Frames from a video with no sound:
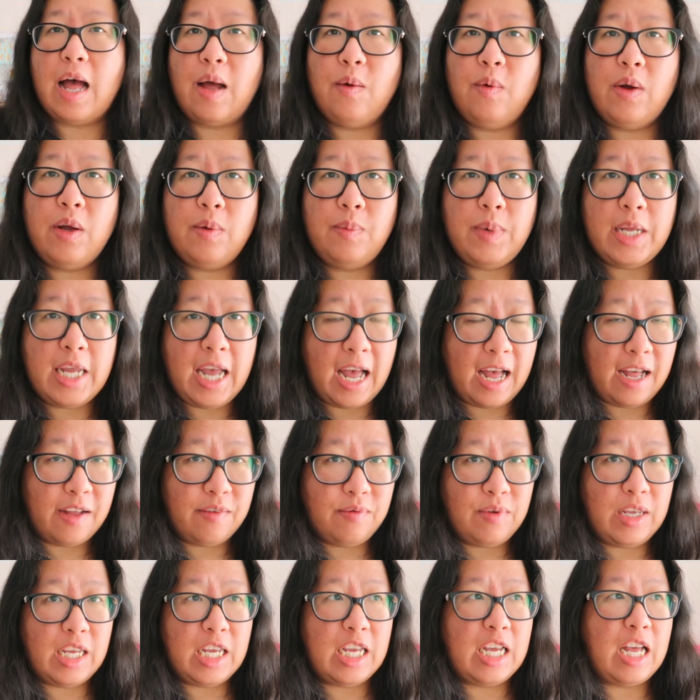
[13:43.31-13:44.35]
I will be
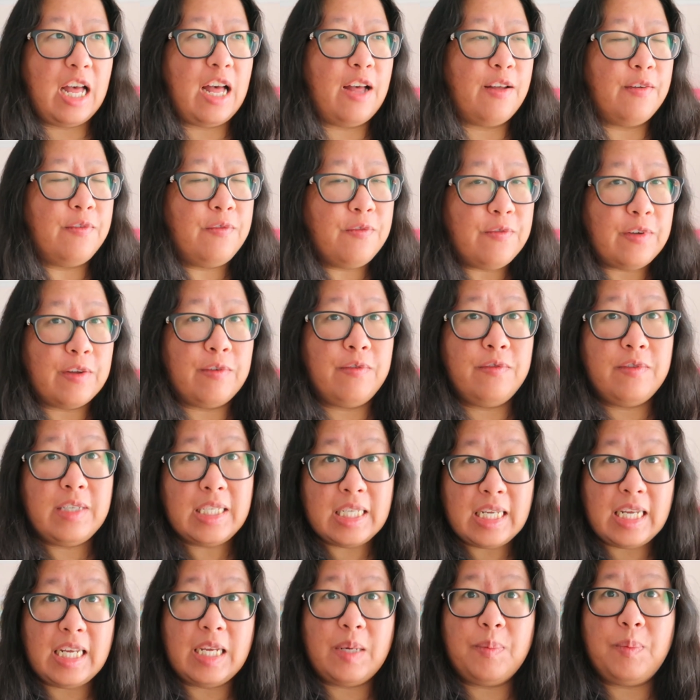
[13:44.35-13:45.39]
having a
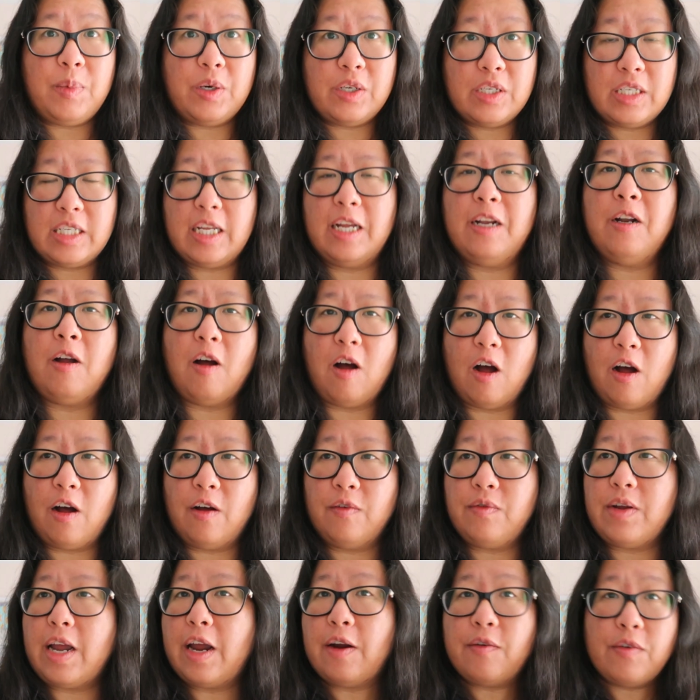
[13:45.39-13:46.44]
15%
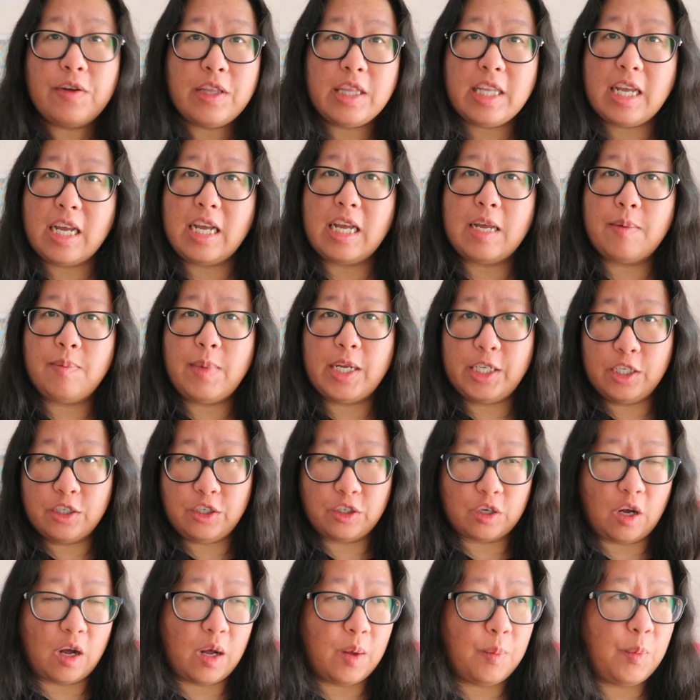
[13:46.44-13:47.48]
off everything in my
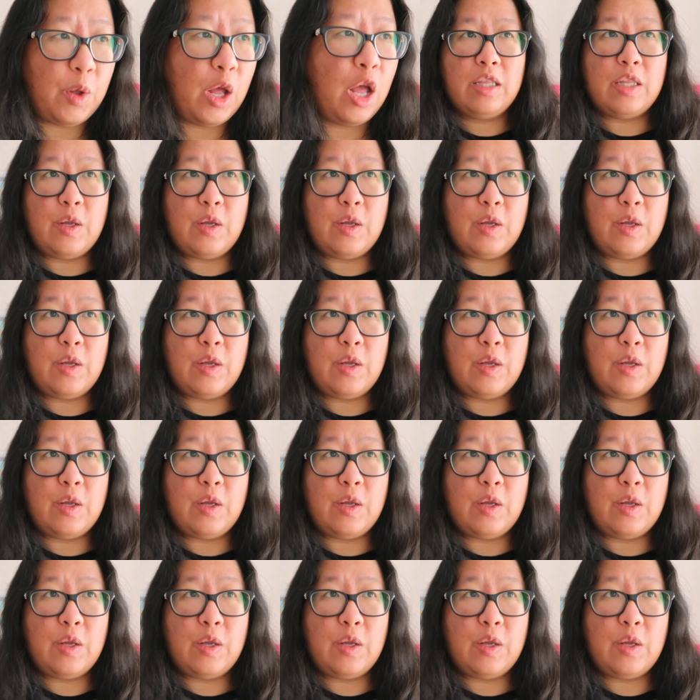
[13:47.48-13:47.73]
shop.